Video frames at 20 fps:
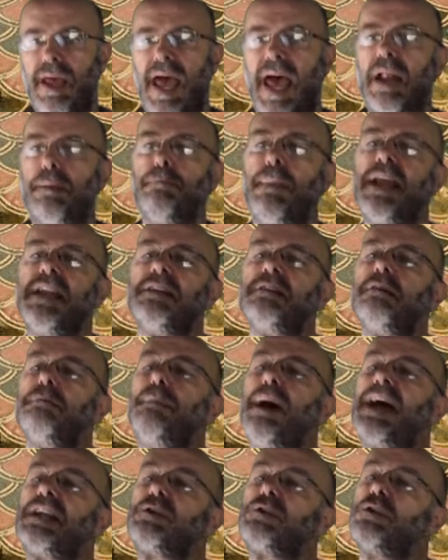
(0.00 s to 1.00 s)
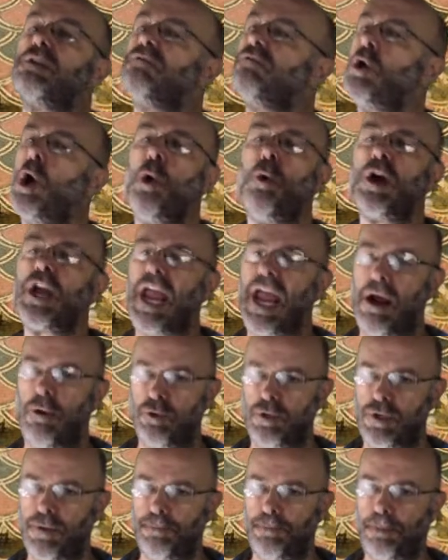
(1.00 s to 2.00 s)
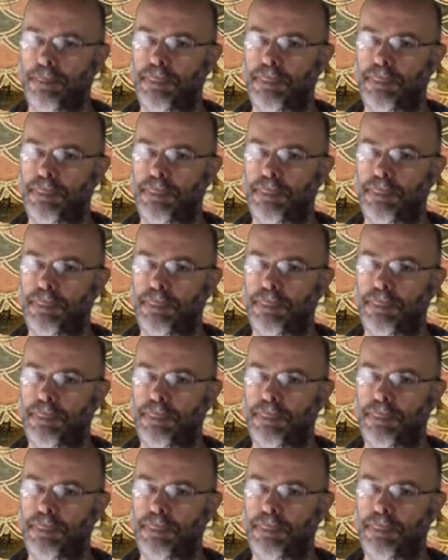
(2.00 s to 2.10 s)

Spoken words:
had made it a matter of no account.